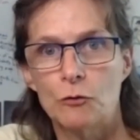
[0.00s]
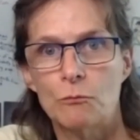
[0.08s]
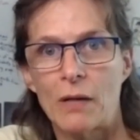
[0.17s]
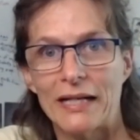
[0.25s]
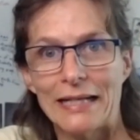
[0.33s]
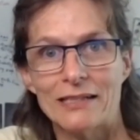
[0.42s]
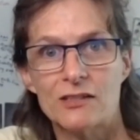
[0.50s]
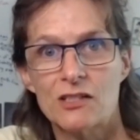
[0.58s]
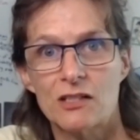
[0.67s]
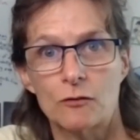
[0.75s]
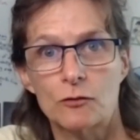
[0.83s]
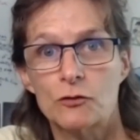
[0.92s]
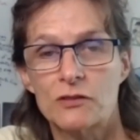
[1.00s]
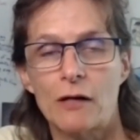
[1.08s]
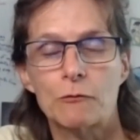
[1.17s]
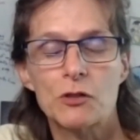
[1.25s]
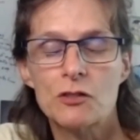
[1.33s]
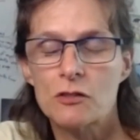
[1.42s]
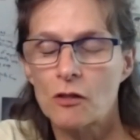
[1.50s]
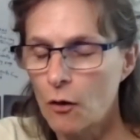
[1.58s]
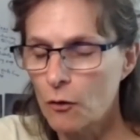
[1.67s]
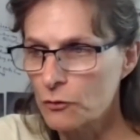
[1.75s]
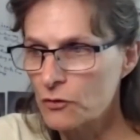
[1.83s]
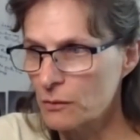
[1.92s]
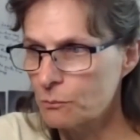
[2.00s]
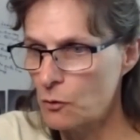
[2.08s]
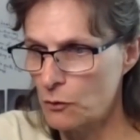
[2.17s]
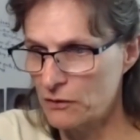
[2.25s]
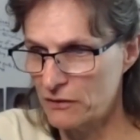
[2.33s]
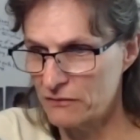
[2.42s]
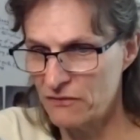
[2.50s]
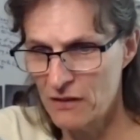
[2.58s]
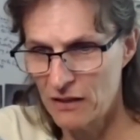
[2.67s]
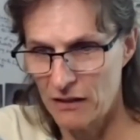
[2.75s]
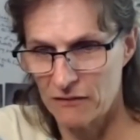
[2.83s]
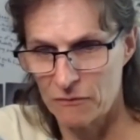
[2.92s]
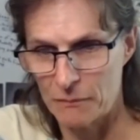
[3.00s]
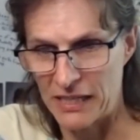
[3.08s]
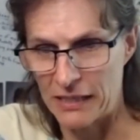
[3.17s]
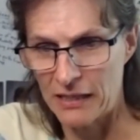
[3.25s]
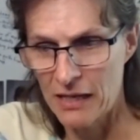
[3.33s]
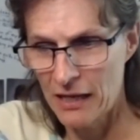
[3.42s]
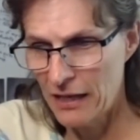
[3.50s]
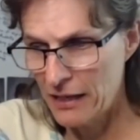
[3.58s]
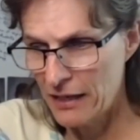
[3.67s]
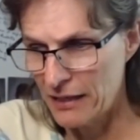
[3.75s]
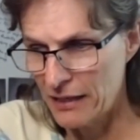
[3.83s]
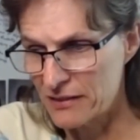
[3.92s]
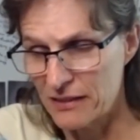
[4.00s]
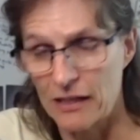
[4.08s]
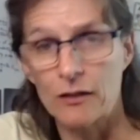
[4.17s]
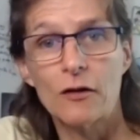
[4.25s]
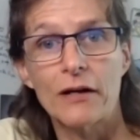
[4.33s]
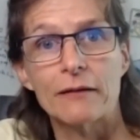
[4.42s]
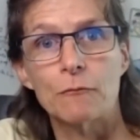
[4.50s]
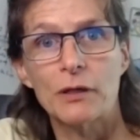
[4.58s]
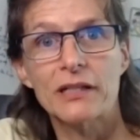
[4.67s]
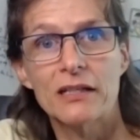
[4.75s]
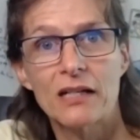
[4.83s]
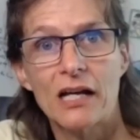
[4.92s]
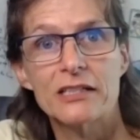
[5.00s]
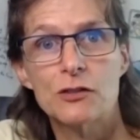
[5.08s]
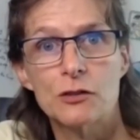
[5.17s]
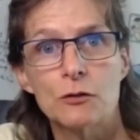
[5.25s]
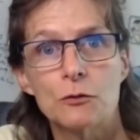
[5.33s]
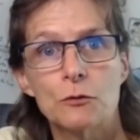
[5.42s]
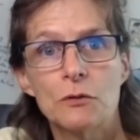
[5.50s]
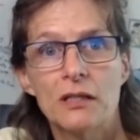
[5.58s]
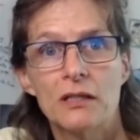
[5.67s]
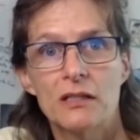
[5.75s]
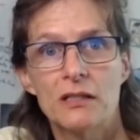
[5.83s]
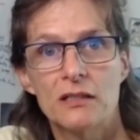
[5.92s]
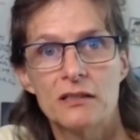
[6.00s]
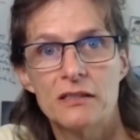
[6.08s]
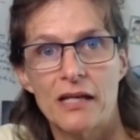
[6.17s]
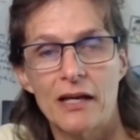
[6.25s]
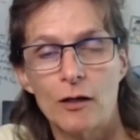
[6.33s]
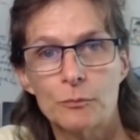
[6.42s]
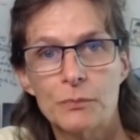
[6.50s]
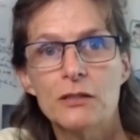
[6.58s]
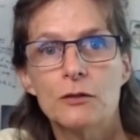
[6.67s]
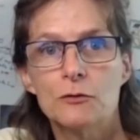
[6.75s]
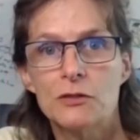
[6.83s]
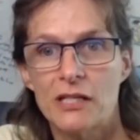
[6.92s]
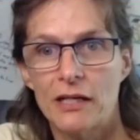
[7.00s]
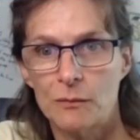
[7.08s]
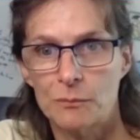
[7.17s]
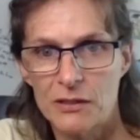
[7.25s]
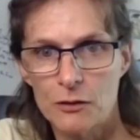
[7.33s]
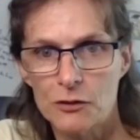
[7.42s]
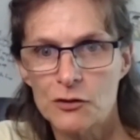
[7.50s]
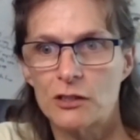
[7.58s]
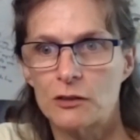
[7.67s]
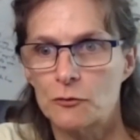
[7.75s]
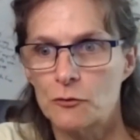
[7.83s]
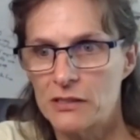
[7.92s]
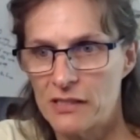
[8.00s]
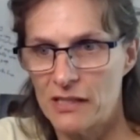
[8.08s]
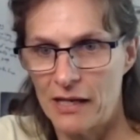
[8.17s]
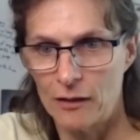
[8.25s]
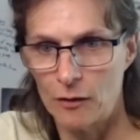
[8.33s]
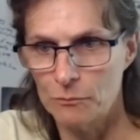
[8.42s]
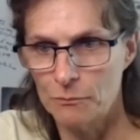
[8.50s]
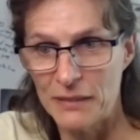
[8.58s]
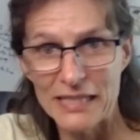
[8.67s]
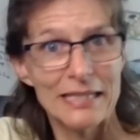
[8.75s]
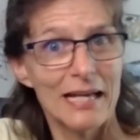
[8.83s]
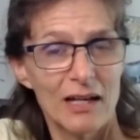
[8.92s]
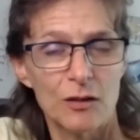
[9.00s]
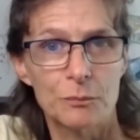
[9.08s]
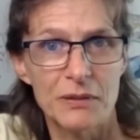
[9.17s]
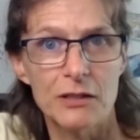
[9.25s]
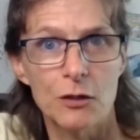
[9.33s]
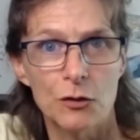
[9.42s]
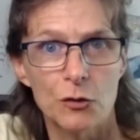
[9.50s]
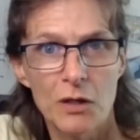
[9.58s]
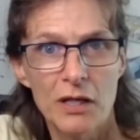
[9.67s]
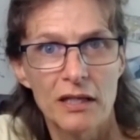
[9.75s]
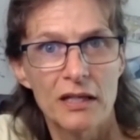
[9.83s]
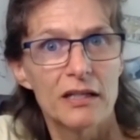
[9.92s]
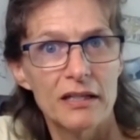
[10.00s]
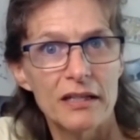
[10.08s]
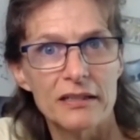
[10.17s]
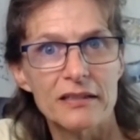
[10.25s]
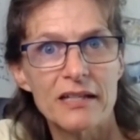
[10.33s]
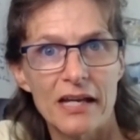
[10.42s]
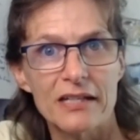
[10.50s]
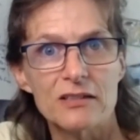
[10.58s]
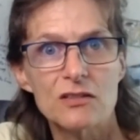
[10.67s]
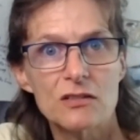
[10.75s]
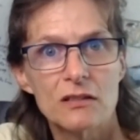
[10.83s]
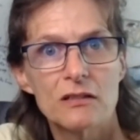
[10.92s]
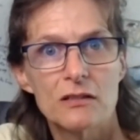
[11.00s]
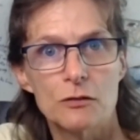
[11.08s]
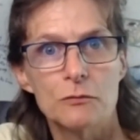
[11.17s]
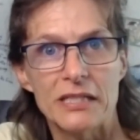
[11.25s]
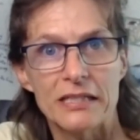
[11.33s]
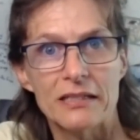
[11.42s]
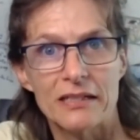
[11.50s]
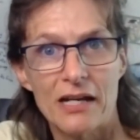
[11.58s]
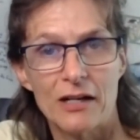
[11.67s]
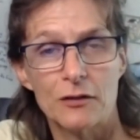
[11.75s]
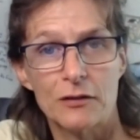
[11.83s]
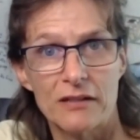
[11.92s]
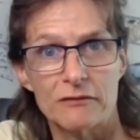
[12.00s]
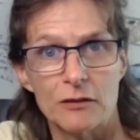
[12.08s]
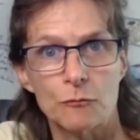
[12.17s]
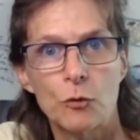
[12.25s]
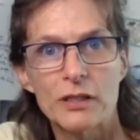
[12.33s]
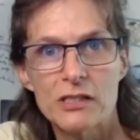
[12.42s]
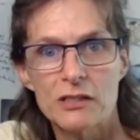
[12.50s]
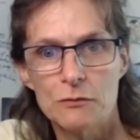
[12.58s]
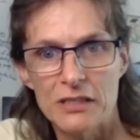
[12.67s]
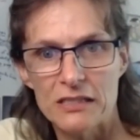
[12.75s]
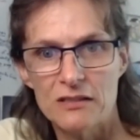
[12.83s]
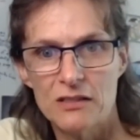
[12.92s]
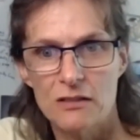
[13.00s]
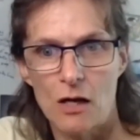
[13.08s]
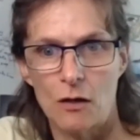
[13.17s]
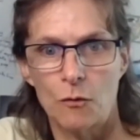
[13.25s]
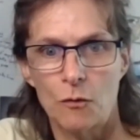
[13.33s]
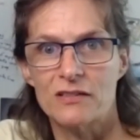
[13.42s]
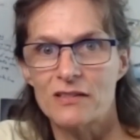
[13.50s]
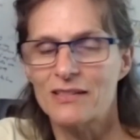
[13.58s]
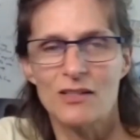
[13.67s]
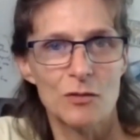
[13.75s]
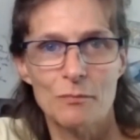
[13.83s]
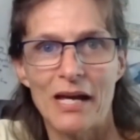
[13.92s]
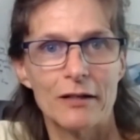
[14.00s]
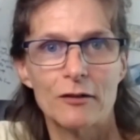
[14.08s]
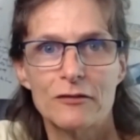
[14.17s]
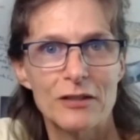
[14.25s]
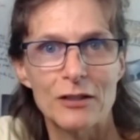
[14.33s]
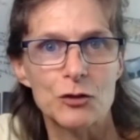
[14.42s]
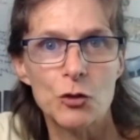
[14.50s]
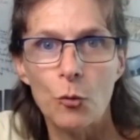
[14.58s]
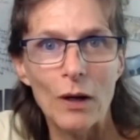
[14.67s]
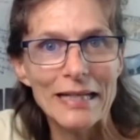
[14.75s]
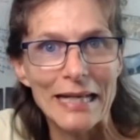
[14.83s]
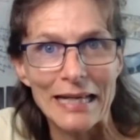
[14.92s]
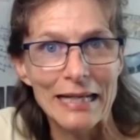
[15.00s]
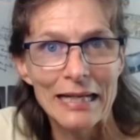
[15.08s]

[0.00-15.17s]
my aunts and uncles that were so supportive of me and said, all right, what can I do to help you, to help your children, to help me help you in case you need a caregiver? What do you need to know? It doesn't matter if you're 20.